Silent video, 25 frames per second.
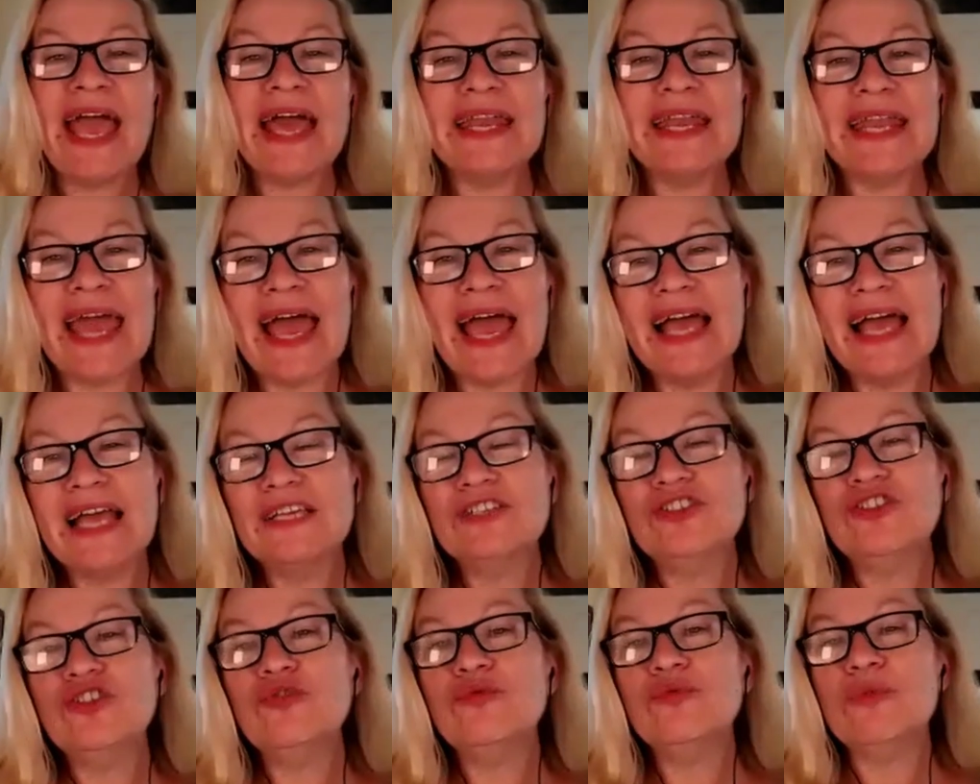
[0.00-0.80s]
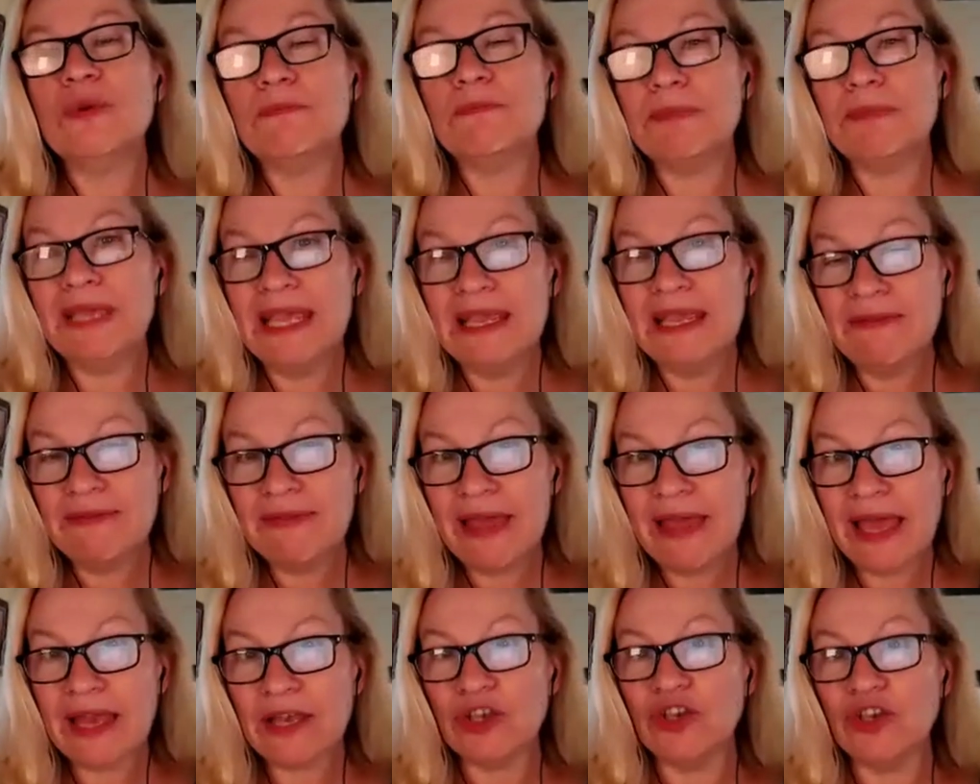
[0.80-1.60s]
And as you
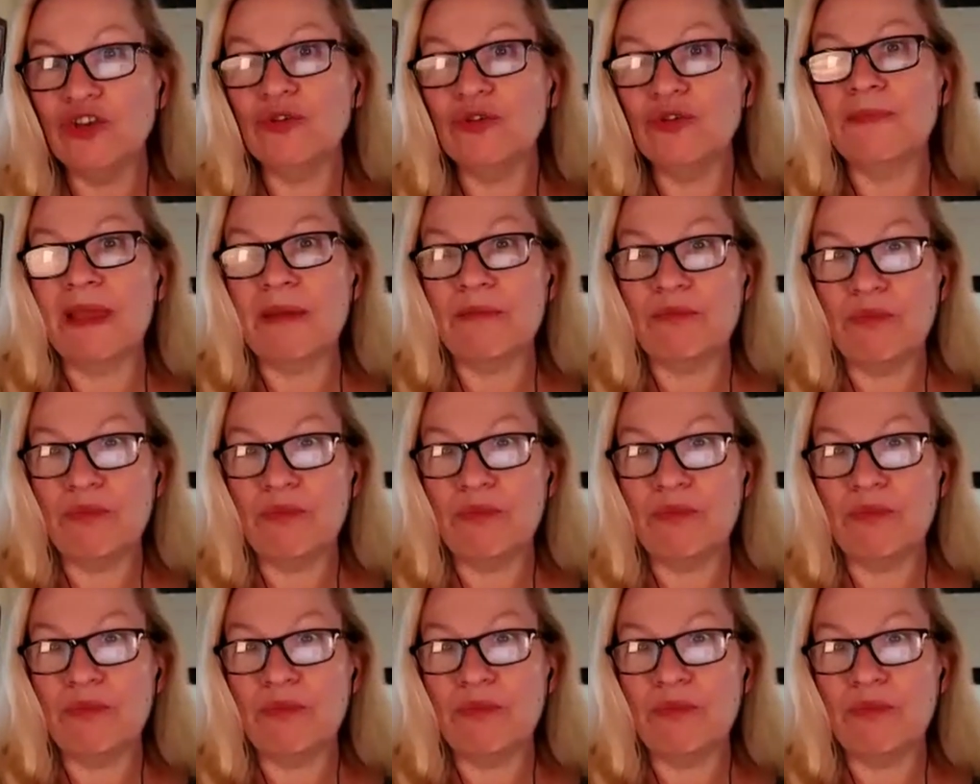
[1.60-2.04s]
repeat that new